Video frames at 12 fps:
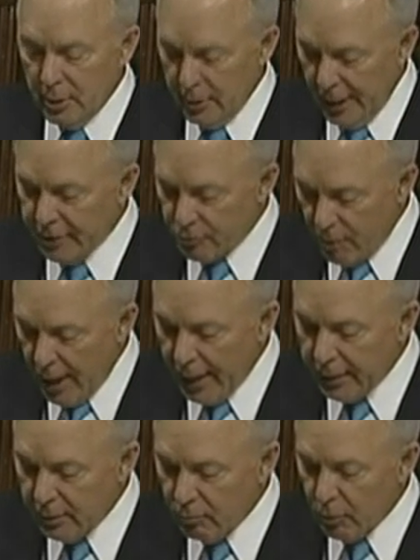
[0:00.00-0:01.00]
that's
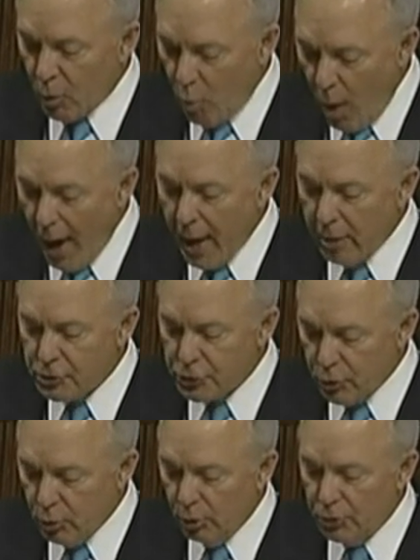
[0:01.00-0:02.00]
right, require
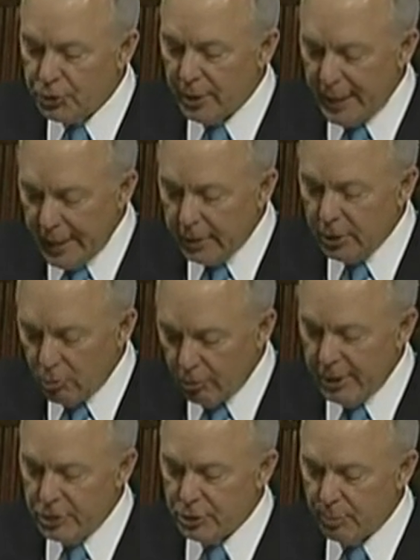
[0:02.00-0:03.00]
schools to
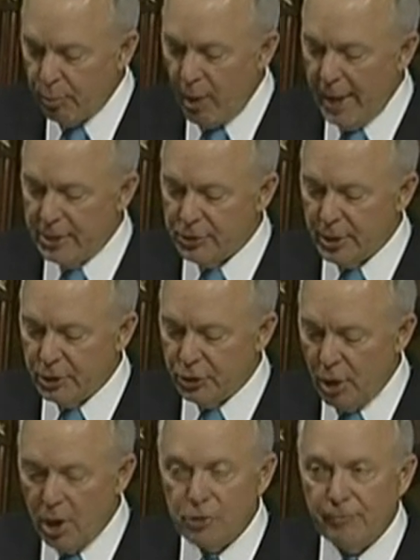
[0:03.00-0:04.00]
increase the price they
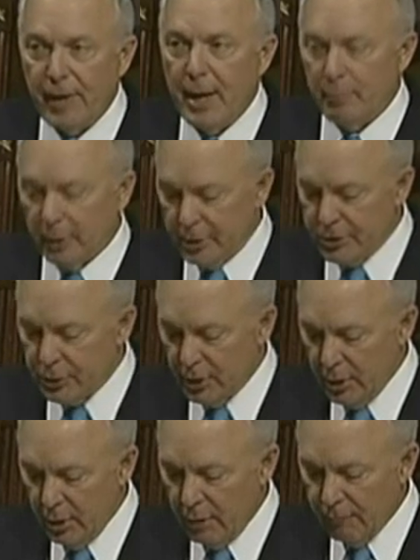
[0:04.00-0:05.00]
charge families
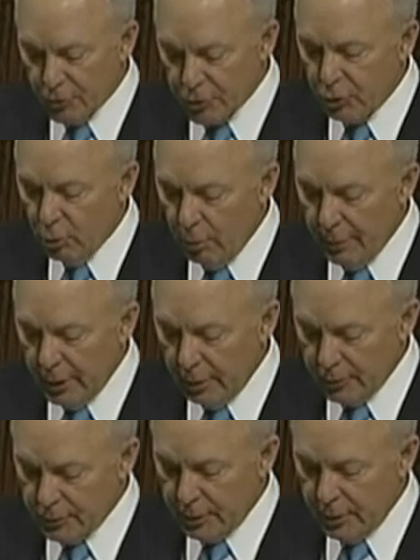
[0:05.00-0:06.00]
for school
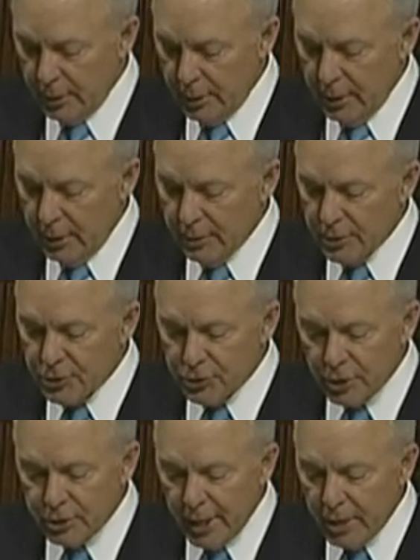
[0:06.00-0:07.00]
meals. This is
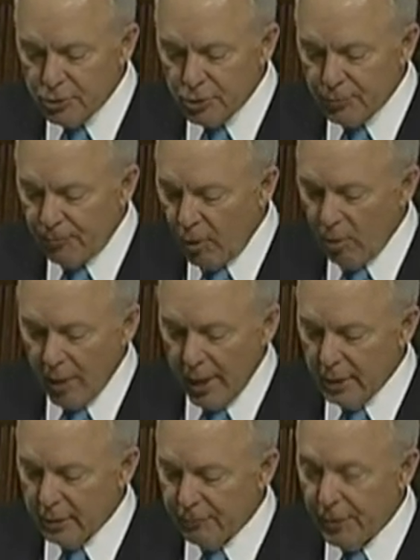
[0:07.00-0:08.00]
a dangerous
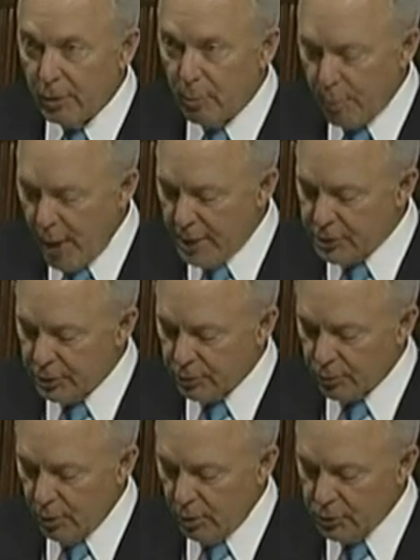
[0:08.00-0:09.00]
foray into federal price
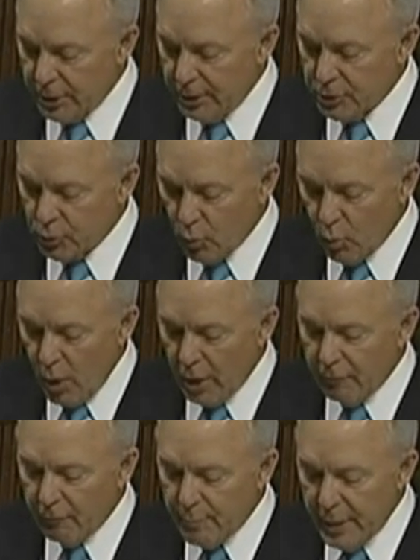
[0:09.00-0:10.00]
controls, and it's
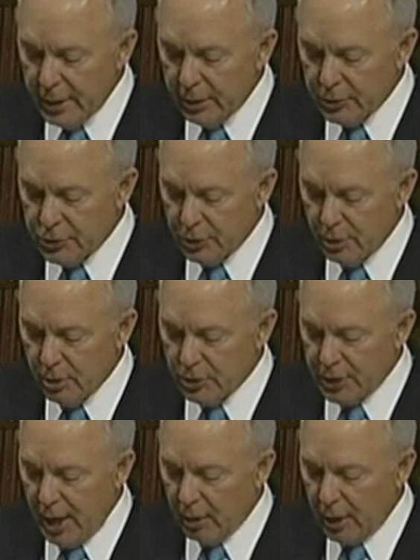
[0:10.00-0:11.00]
one of many
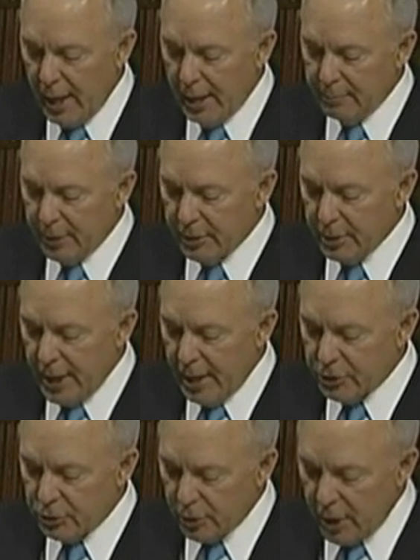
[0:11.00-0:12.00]
concerns outlined by the
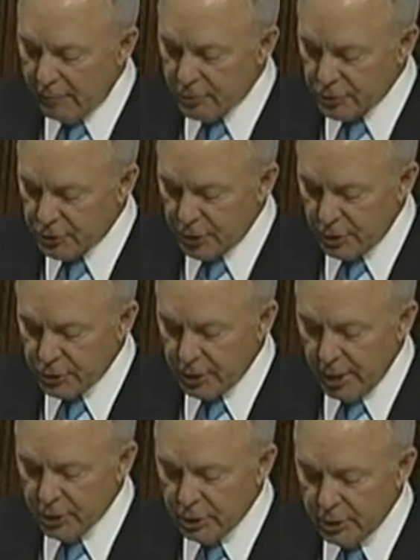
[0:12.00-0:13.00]
National Governors
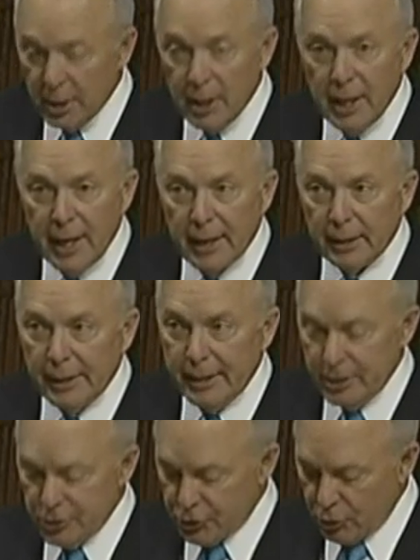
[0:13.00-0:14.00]
Association and
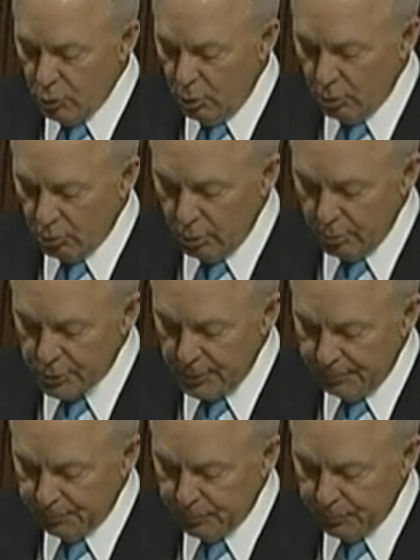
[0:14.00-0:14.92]
leading school groups.